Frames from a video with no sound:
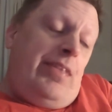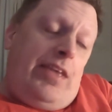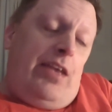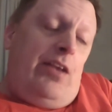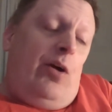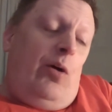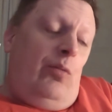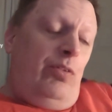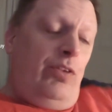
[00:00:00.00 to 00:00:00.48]

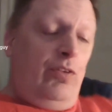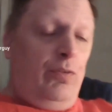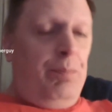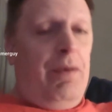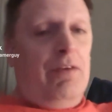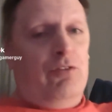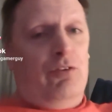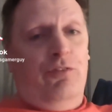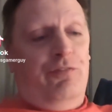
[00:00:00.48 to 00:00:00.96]
the
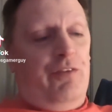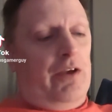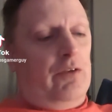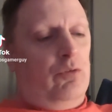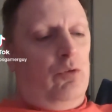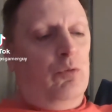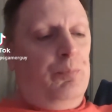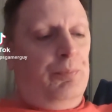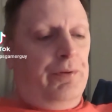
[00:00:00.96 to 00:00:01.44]
special
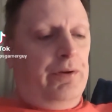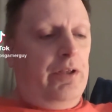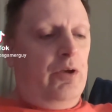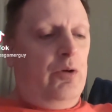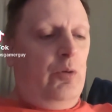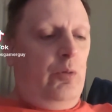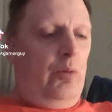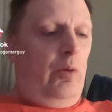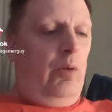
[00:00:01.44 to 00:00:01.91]
effects was pretty
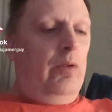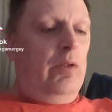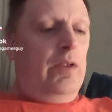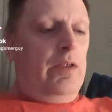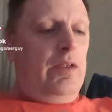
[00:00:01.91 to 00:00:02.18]
cool.